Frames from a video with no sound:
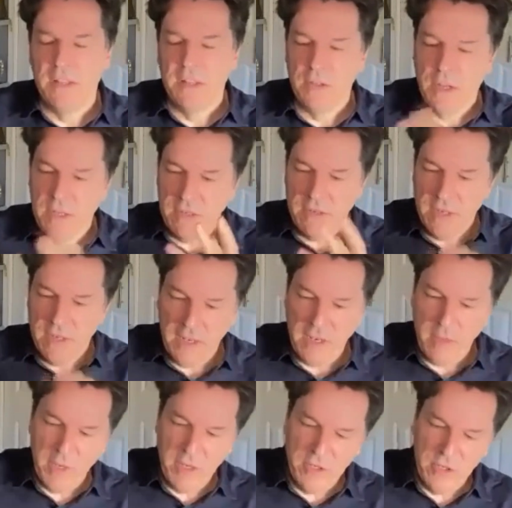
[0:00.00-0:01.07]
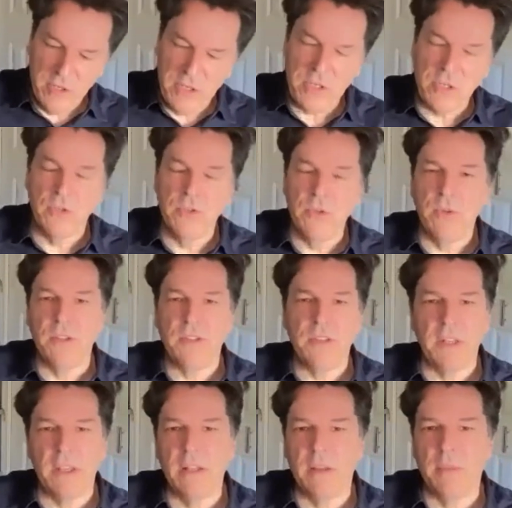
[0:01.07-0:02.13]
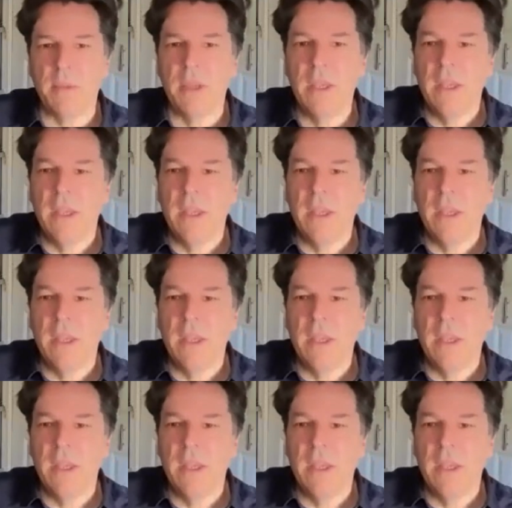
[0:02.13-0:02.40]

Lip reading: not end up in a judicial duel that's going to kill him.